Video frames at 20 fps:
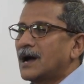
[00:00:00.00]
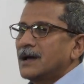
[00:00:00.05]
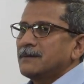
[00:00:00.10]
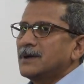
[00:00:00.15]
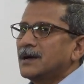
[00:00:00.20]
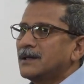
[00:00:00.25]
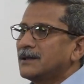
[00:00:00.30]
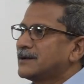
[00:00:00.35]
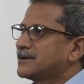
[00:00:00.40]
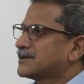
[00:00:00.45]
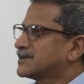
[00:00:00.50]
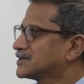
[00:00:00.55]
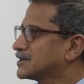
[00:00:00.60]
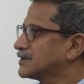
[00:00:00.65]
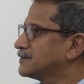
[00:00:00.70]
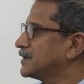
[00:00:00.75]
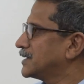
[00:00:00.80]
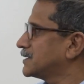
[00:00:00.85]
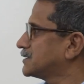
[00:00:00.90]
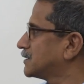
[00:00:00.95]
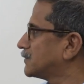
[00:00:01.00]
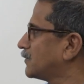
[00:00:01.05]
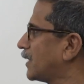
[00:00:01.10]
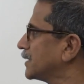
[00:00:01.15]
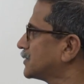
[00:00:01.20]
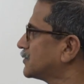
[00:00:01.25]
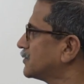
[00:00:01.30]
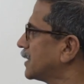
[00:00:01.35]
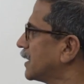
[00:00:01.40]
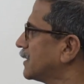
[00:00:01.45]
I am a literature major,
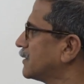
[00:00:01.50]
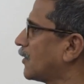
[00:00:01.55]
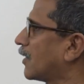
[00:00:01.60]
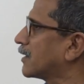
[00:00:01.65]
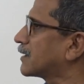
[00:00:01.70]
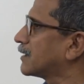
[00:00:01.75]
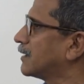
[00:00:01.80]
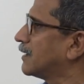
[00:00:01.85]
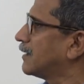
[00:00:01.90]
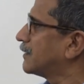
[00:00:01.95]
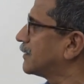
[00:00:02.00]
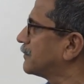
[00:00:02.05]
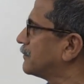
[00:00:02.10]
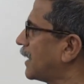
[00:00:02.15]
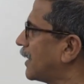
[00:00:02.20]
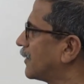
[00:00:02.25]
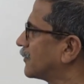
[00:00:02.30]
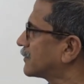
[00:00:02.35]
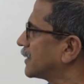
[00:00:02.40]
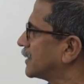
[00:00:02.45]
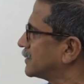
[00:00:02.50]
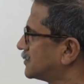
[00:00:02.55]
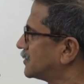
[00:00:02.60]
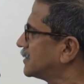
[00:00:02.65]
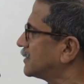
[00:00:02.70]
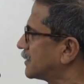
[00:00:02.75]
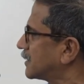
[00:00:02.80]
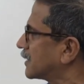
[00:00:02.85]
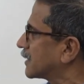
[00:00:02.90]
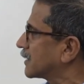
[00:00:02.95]
why should I not learn about
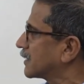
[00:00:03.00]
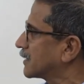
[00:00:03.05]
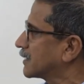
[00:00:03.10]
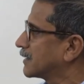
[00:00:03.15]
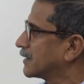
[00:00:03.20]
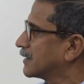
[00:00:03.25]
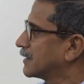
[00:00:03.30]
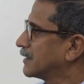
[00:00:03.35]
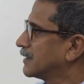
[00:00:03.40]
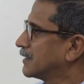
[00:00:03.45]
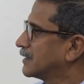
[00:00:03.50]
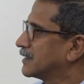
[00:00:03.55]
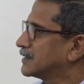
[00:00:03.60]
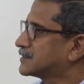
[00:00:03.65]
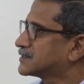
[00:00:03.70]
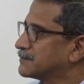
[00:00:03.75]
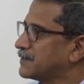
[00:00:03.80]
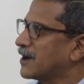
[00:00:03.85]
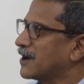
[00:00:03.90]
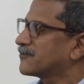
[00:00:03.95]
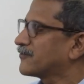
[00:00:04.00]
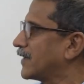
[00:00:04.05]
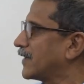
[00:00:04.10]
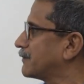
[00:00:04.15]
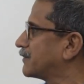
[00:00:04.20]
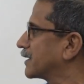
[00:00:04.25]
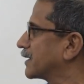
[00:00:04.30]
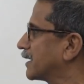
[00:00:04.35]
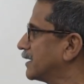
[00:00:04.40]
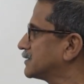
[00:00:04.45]
engineering? It is about
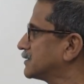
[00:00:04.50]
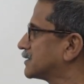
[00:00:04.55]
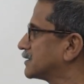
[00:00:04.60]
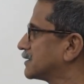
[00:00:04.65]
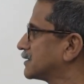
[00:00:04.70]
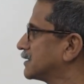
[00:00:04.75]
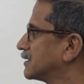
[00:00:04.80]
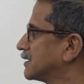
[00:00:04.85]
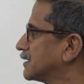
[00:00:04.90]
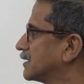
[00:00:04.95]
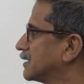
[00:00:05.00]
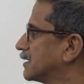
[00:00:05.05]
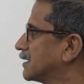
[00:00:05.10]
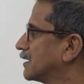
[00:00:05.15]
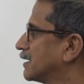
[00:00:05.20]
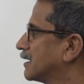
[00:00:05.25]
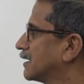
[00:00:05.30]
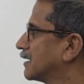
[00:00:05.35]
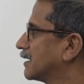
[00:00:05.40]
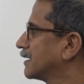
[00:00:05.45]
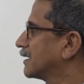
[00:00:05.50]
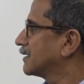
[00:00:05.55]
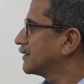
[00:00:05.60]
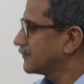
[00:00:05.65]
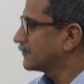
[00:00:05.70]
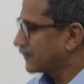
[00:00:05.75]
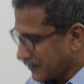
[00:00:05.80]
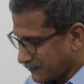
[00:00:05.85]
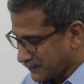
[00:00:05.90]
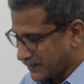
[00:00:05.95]
fabrication.
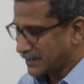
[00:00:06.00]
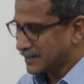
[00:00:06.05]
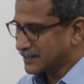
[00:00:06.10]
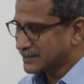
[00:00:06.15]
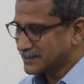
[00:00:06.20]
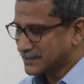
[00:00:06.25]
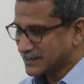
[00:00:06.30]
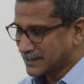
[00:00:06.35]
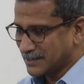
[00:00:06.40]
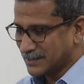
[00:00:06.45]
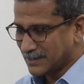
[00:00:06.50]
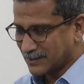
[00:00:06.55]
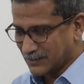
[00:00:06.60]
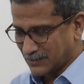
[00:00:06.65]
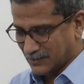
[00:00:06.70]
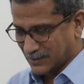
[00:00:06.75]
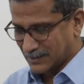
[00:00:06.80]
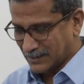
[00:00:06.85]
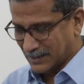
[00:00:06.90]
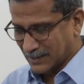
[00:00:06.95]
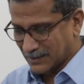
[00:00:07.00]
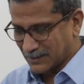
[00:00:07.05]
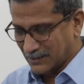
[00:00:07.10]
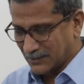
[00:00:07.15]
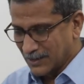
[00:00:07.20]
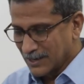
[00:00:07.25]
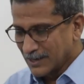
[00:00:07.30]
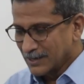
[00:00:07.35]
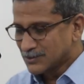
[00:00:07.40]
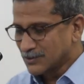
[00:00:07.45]
Five minutes. Good, thank
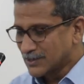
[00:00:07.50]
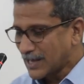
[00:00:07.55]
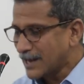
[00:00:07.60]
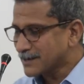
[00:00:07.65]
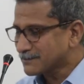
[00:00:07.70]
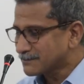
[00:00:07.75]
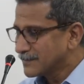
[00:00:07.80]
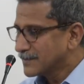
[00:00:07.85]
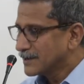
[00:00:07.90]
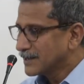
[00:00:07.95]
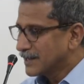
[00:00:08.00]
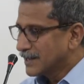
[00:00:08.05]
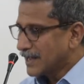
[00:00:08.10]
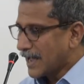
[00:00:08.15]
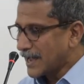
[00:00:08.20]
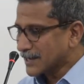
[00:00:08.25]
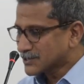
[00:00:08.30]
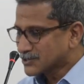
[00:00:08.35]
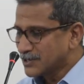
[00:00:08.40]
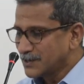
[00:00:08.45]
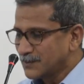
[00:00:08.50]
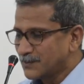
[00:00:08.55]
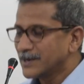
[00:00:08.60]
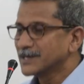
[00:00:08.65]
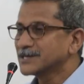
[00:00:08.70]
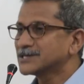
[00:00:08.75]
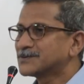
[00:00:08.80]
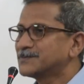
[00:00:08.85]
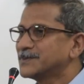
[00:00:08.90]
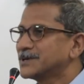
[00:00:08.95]
you. So, that actually
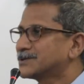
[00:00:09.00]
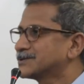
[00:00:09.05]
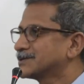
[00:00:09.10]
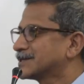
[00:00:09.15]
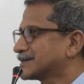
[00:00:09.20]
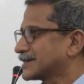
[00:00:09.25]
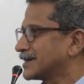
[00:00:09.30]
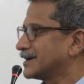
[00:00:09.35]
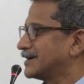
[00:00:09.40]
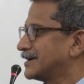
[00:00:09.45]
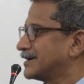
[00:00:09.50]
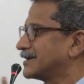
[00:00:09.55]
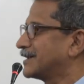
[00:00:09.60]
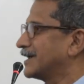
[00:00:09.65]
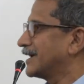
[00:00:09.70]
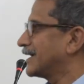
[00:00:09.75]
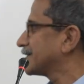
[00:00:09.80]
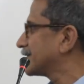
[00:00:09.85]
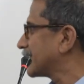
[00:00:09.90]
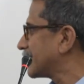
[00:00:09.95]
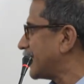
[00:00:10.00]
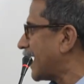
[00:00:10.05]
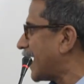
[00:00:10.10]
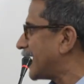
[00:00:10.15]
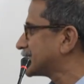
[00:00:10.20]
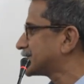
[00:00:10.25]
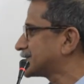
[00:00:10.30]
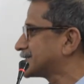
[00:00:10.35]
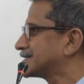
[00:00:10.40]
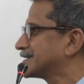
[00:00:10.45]
brings me to the third and the
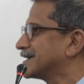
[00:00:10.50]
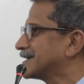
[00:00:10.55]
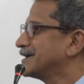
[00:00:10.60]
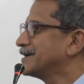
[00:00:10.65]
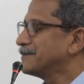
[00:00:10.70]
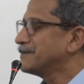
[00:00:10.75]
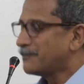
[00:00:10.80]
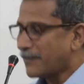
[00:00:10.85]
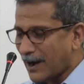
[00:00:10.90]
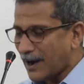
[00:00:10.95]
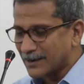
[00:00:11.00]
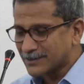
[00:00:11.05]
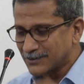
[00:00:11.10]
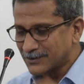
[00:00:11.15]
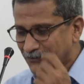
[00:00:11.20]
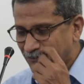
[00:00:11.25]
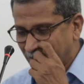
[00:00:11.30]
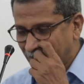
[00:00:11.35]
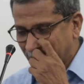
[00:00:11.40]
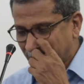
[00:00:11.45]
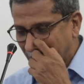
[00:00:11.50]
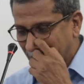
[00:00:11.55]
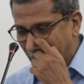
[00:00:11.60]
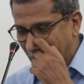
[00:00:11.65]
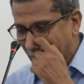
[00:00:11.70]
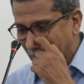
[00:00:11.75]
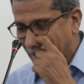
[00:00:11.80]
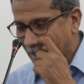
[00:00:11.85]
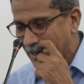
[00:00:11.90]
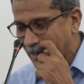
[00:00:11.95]
last part of it
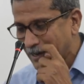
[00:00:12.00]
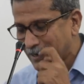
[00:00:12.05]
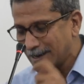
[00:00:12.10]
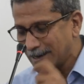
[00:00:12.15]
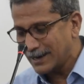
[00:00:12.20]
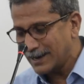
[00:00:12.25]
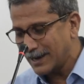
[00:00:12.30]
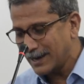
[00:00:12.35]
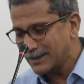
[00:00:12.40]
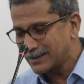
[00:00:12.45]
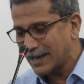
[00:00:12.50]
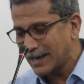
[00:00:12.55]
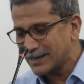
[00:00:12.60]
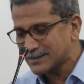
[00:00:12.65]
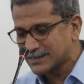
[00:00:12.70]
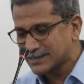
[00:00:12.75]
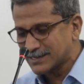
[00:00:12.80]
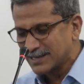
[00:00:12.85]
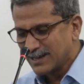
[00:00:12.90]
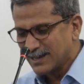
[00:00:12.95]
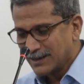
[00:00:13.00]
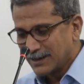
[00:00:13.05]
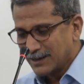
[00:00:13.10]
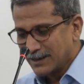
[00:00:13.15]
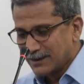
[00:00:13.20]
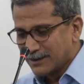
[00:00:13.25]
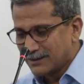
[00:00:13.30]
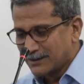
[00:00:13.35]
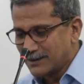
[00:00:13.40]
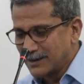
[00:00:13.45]
and, and that is
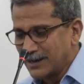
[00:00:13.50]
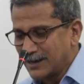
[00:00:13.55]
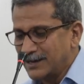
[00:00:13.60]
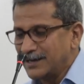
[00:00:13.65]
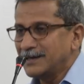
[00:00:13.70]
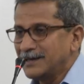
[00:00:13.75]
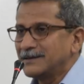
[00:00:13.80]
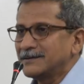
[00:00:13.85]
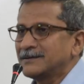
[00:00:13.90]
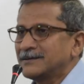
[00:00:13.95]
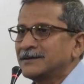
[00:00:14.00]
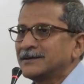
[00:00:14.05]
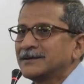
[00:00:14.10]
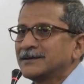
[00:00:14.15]
really